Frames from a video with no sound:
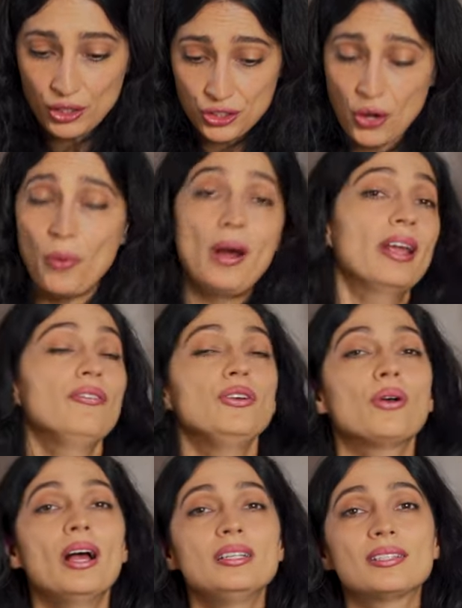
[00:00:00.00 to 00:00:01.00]
So if
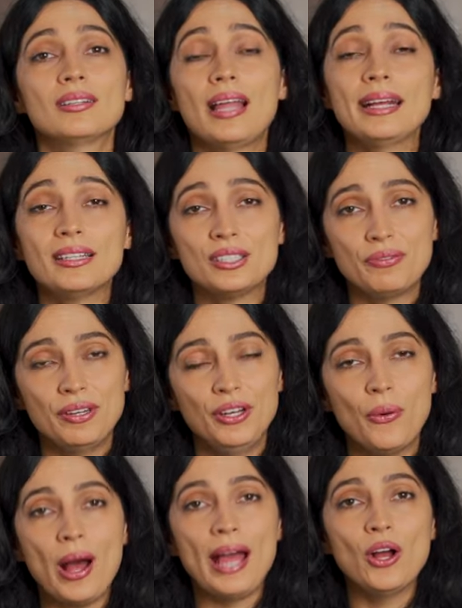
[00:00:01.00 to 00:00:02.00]
you guys like this
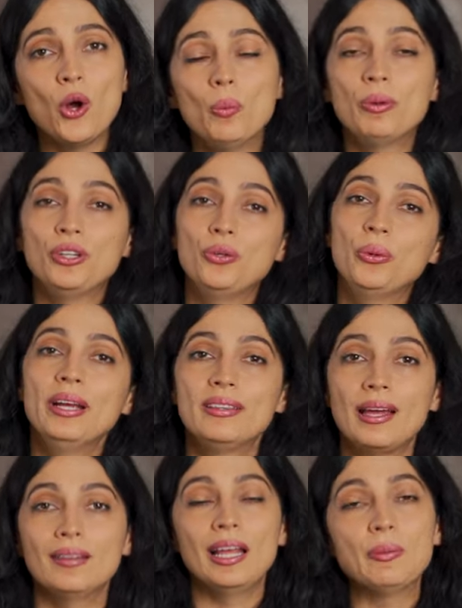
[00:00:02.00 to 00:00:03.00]
video, I hope you hit
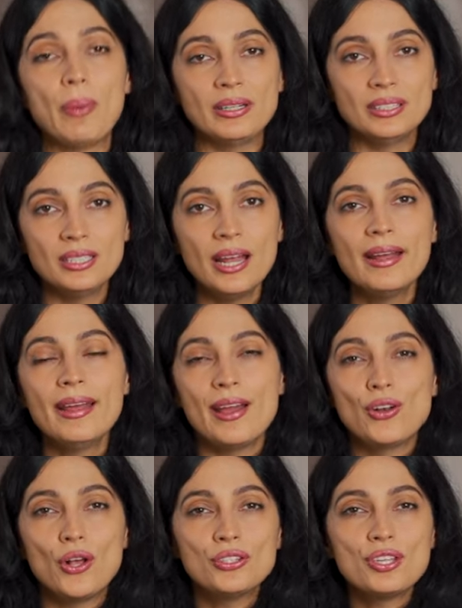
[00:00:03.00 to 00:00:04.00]
that like button,
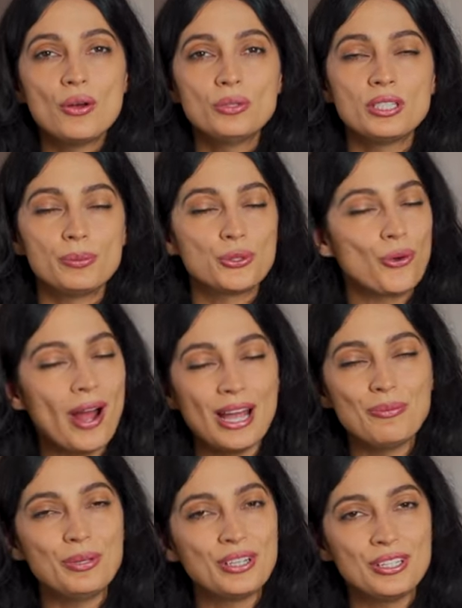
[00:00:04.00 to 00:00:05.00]
and also
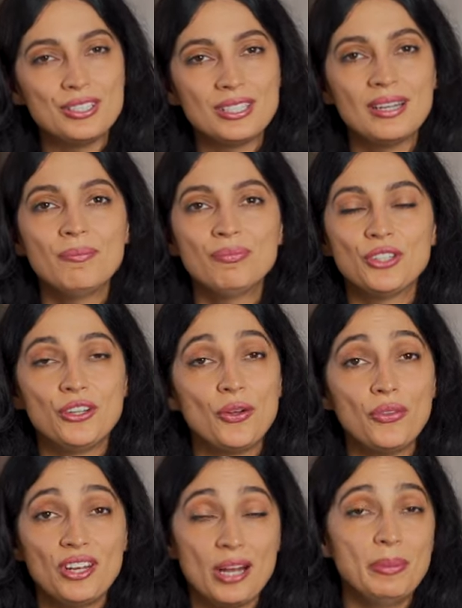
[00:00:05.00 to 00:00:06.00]
subscribe, because you
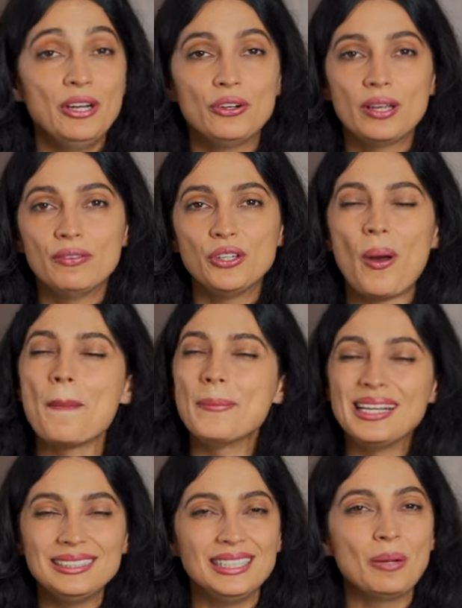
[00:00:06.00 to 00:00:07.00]
know that I'm here giving you
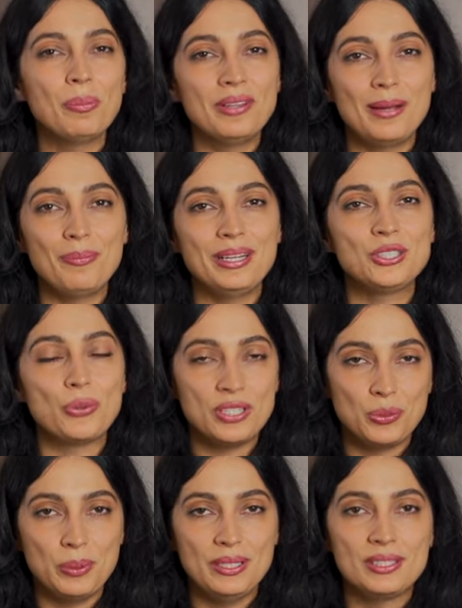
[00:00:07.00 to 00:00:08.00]
amazing plant-based
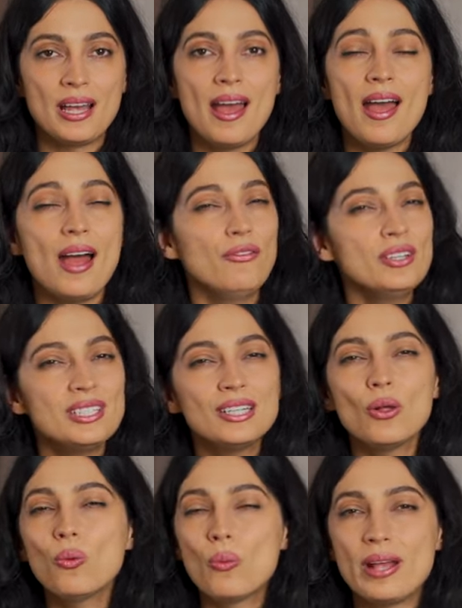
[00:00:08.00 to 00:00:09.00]
recipes every
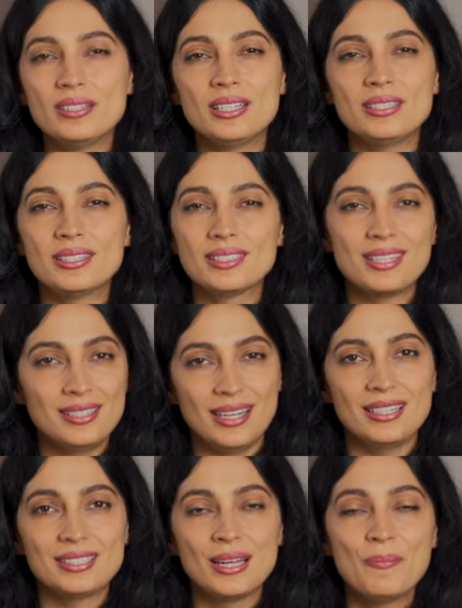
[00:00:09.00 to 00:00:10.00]
single Wednesdays and
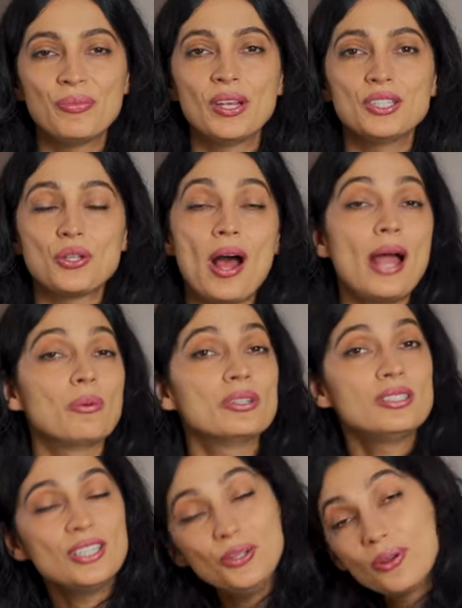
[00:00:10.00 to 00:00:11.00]
Sundays. So I will
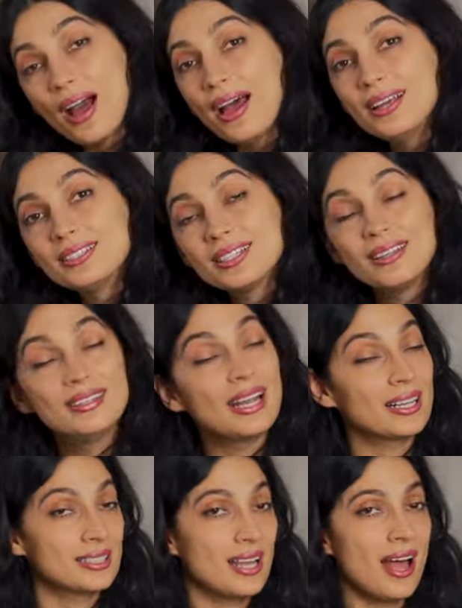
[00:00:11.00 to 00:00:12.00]
see you guys
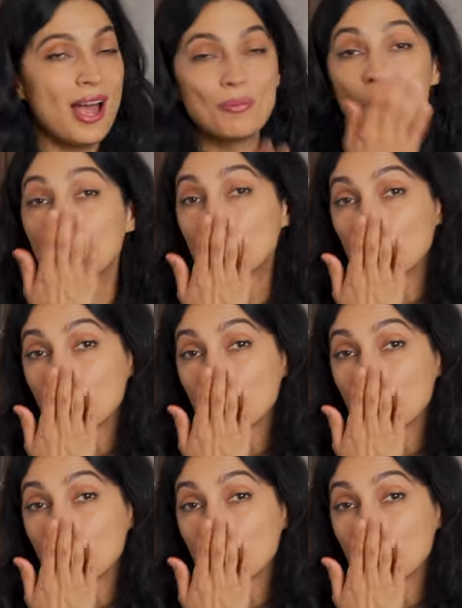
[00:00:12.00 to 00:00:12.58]
next time.